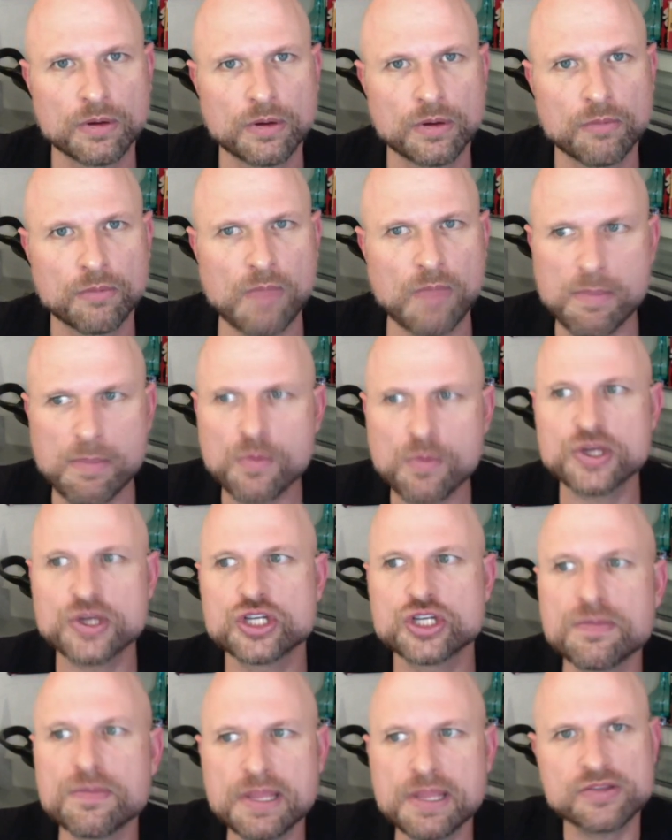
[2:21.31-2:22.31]
Maybe we
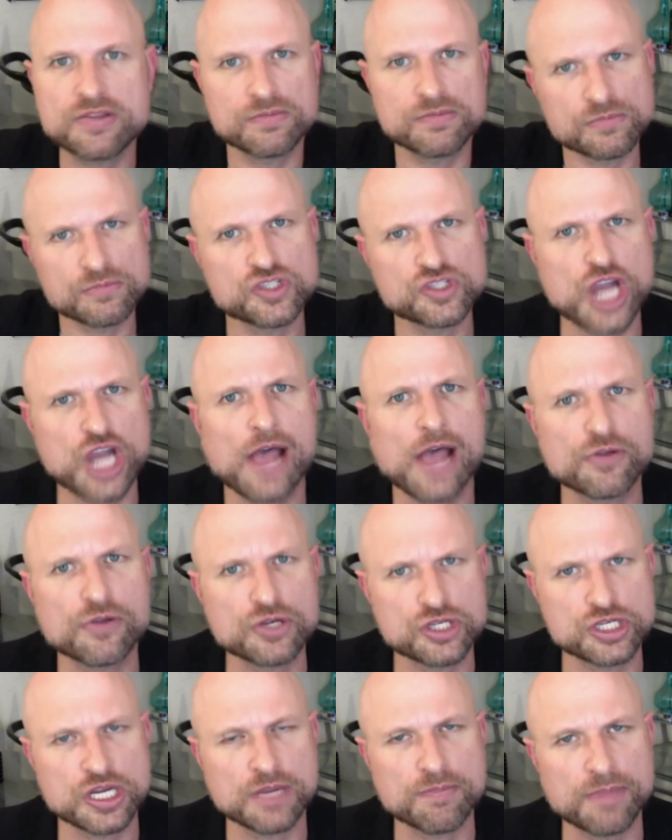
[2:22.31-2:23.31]
should be
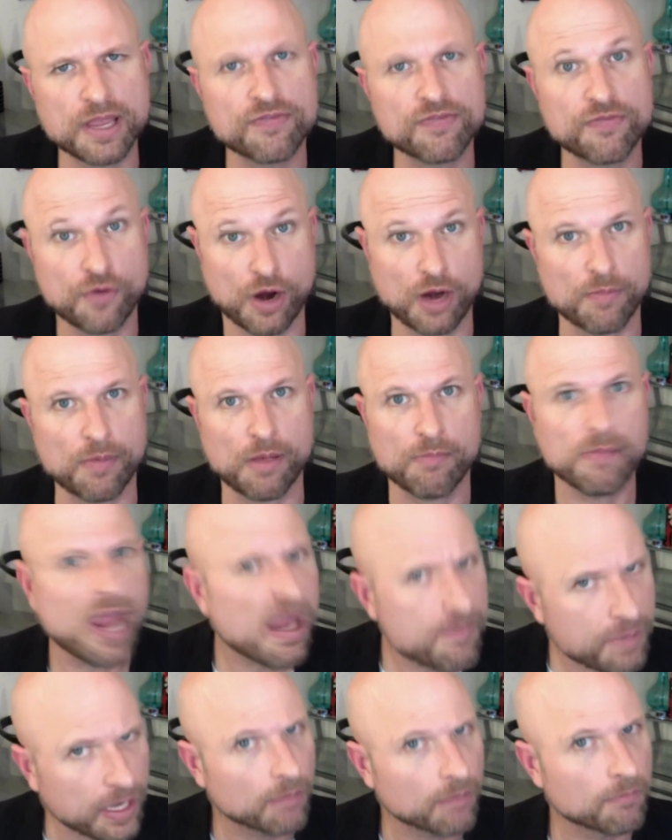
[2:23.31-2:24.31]
challenging big pharma.
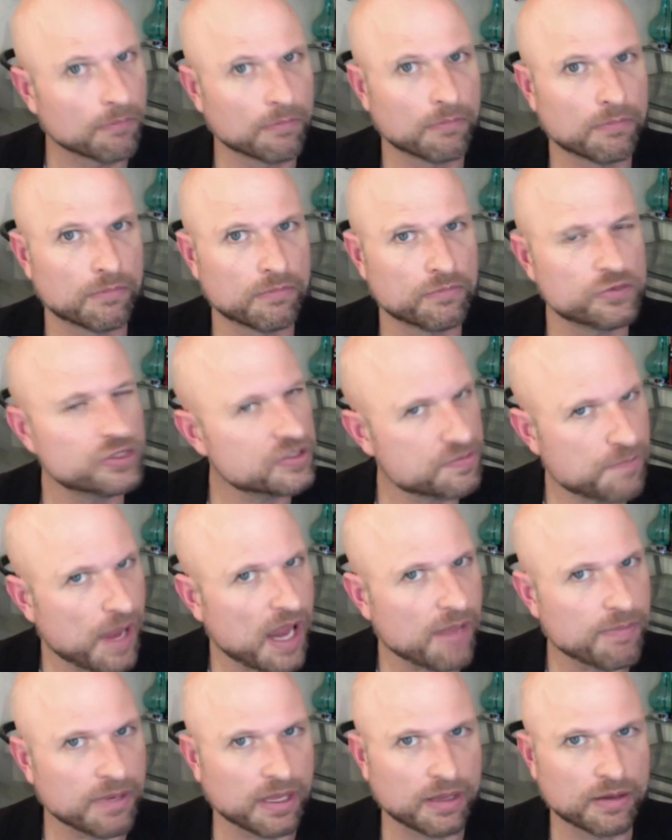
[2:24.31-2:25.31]
Maybe, just
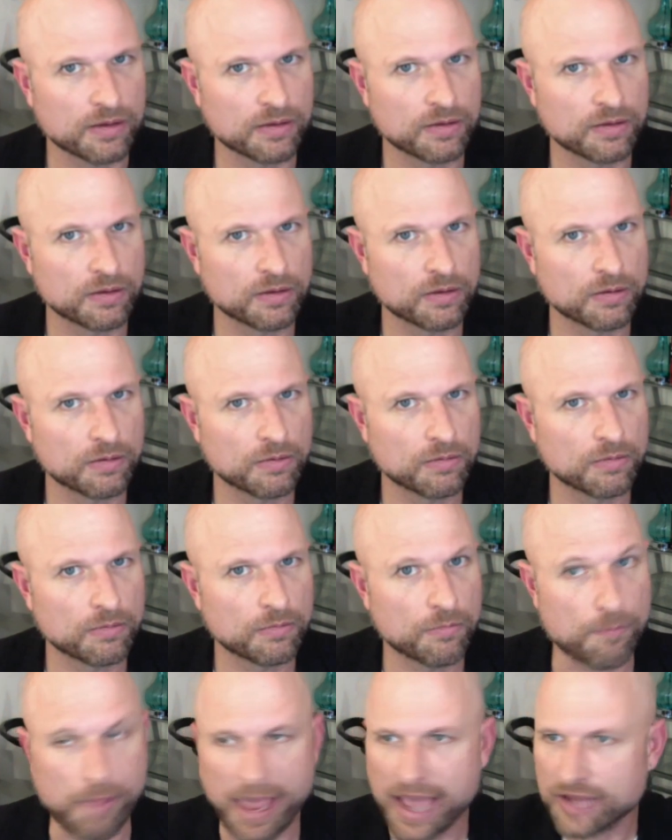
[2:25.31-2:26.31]
maybe.
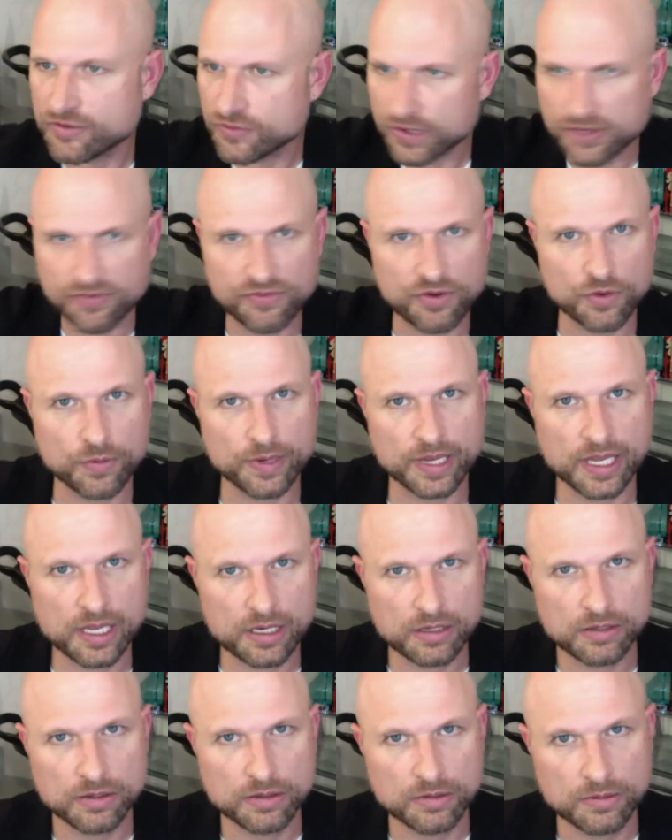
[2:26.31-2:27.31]
Patrick's doing
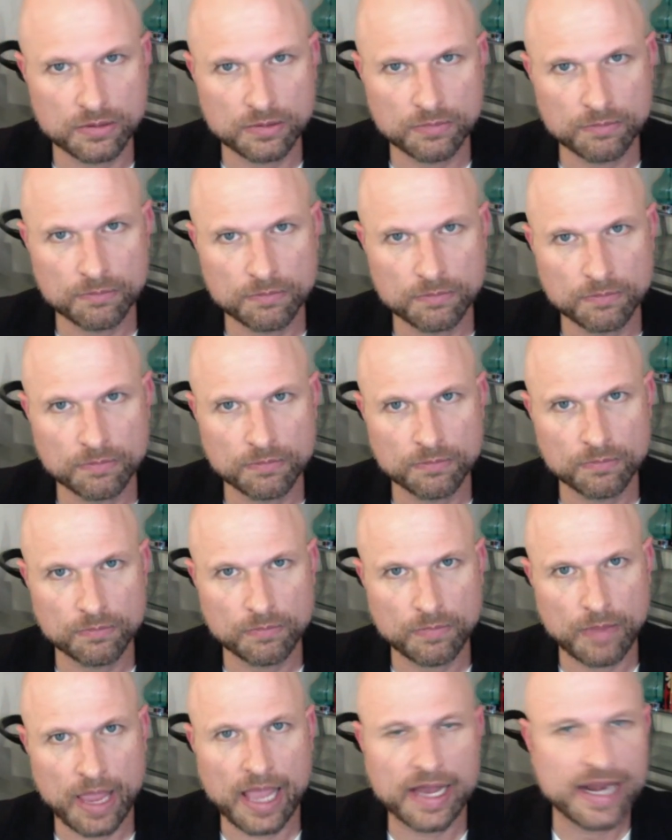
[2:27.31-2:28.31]
it.
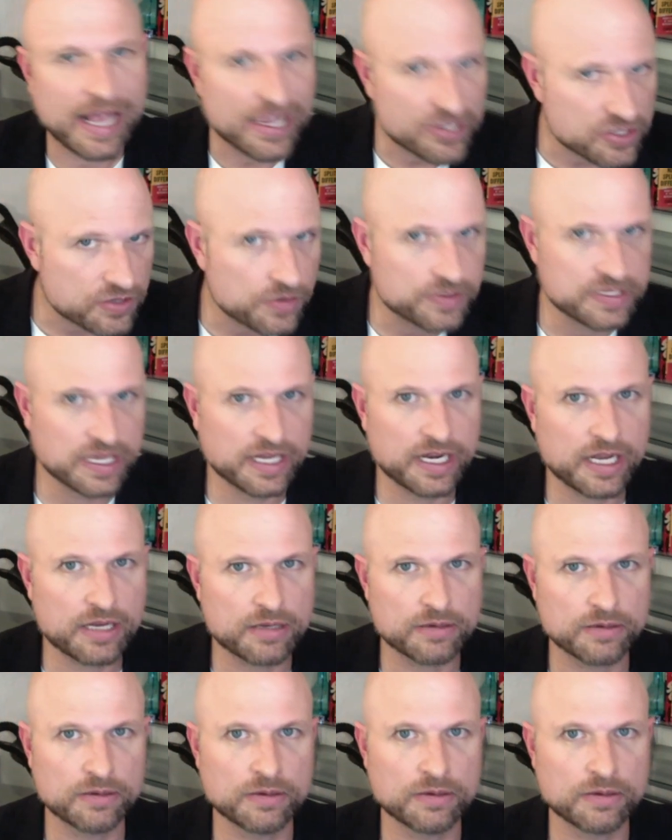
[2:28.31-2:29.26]
Ed Asner did it